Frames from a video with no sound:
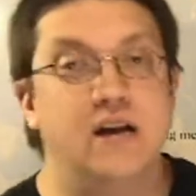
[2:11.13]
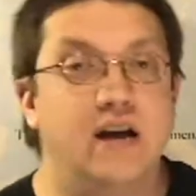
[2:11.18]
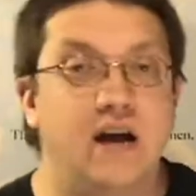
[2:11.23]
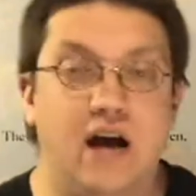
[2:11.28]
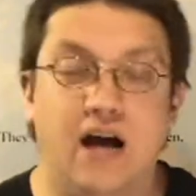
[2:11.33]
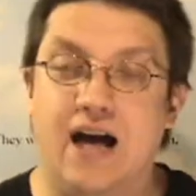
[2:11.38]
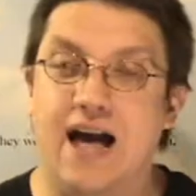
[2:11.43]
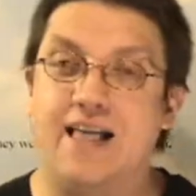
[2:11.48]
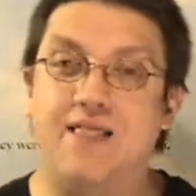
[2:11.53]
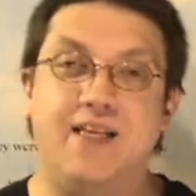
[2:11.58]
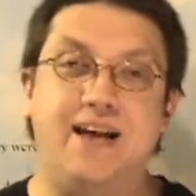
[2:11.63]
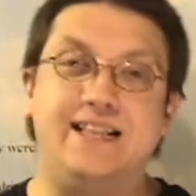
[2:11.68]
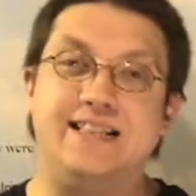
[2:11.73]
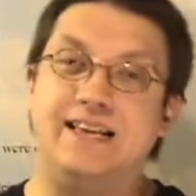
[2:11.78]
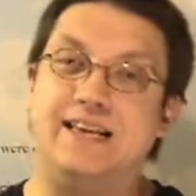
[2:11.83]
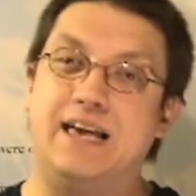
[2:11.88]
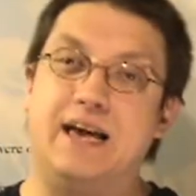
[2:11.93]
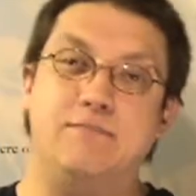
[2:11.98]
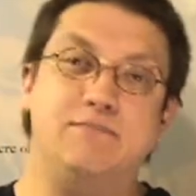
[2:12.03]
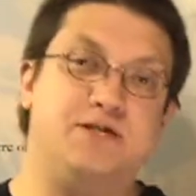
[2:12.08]
Uh, I like the
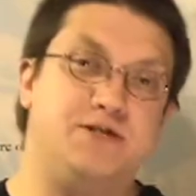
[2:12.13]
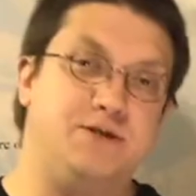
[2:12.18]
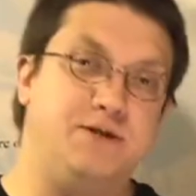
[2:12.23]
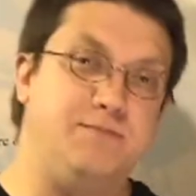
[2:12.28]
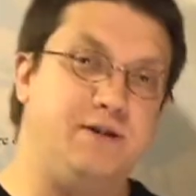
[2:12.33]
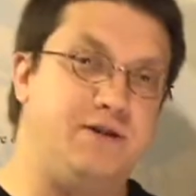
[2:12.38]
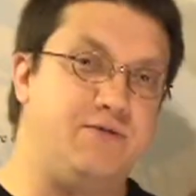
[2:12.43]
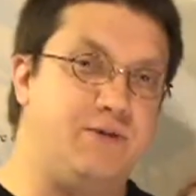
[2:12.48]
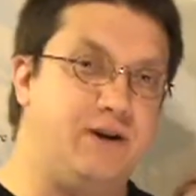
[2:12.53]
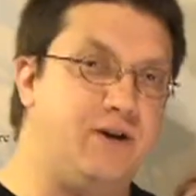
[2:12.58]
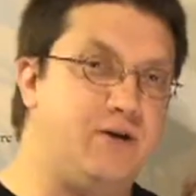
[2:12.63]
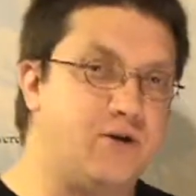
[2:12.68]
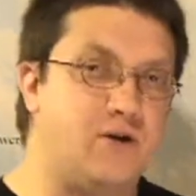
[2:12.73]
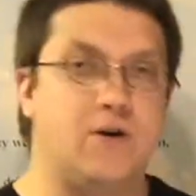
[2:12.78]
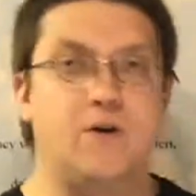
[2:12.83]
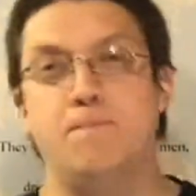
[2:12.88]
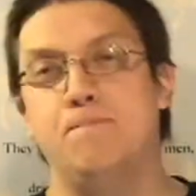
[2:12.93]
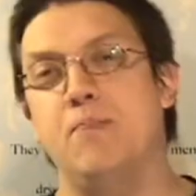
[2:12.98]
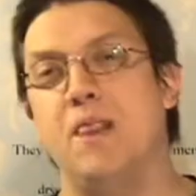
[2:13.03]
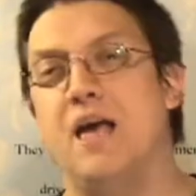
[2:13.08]
chemistry between
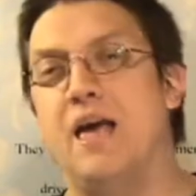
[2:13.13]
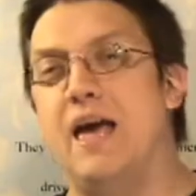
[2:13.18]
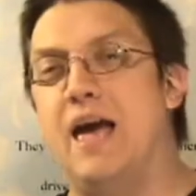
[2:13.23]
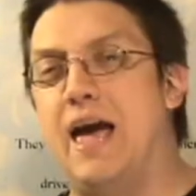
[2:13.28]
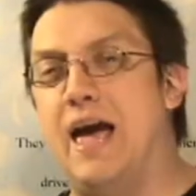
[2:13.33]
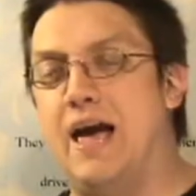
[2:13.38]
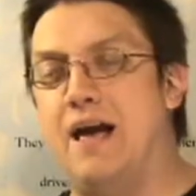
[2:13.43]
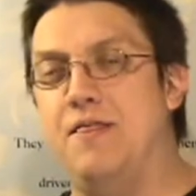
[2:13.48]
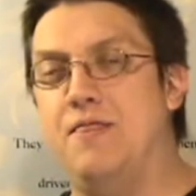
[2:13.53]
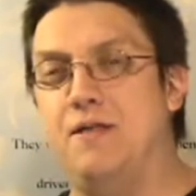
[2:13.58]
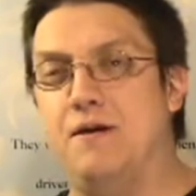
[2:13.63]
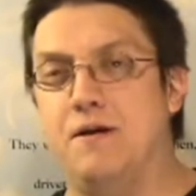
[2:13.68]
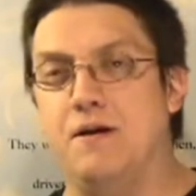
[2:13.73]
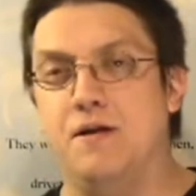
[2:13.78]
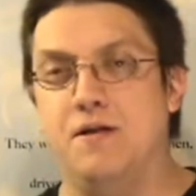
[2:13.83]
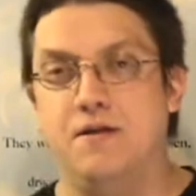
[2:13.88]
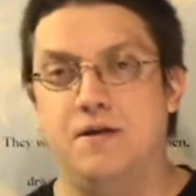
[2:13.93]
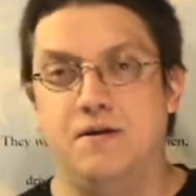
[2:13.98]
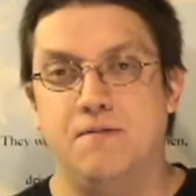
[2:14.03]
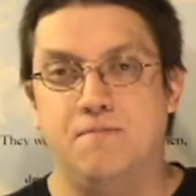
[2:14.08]
her and
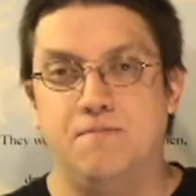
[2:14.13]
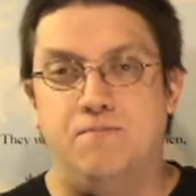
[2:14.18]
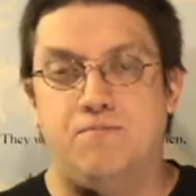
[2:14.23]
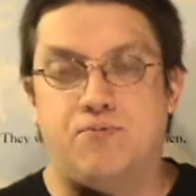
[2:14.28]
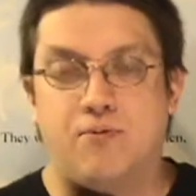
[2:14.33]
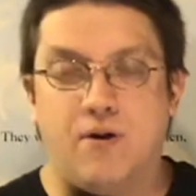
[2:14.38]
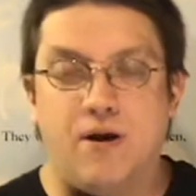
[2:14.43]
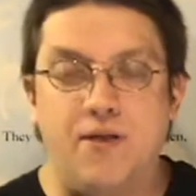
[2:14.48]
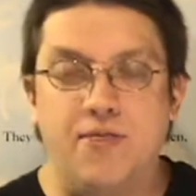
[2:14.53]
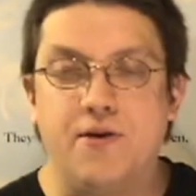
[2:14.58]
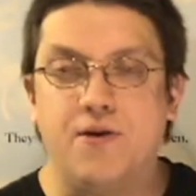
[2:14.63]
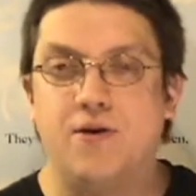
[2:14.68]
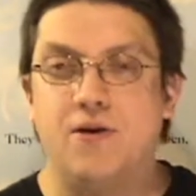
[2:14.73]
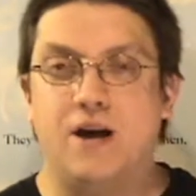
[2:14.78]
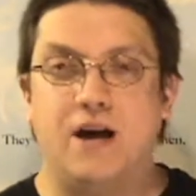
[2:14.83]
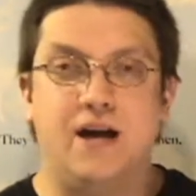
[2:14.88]
the, the brother.